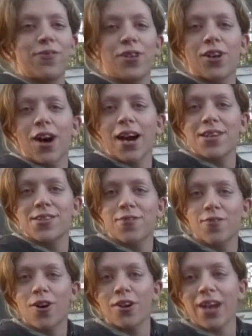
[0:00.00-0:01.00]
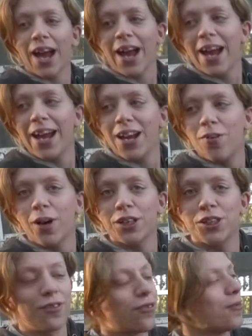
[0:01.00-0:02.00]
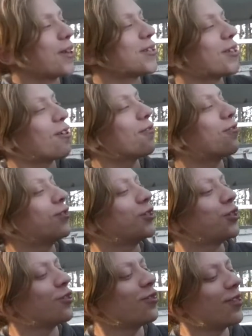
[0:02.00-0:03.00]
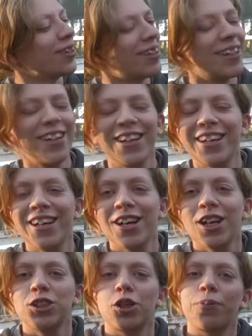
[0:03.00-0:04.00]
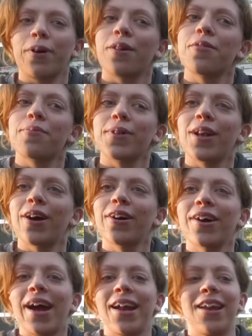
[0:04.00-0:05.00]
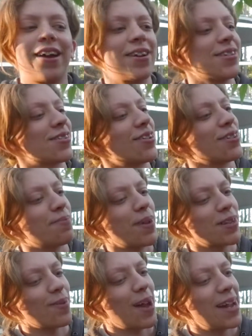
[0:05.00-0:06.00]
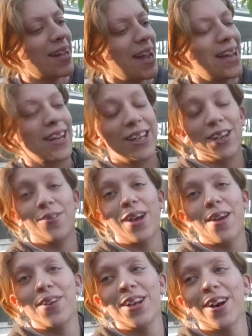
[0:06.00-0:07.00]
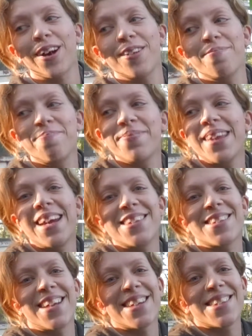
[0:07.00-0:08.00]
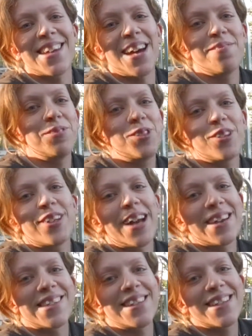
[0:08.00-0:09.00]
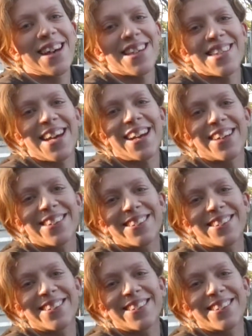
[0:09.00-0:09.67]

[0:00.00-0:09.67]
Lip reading: you guys have got a question for myself or Jewel, drop a comment below and I'll answer it the best way I can in Q&A video. Until next time, Jewel and I will see you guys later.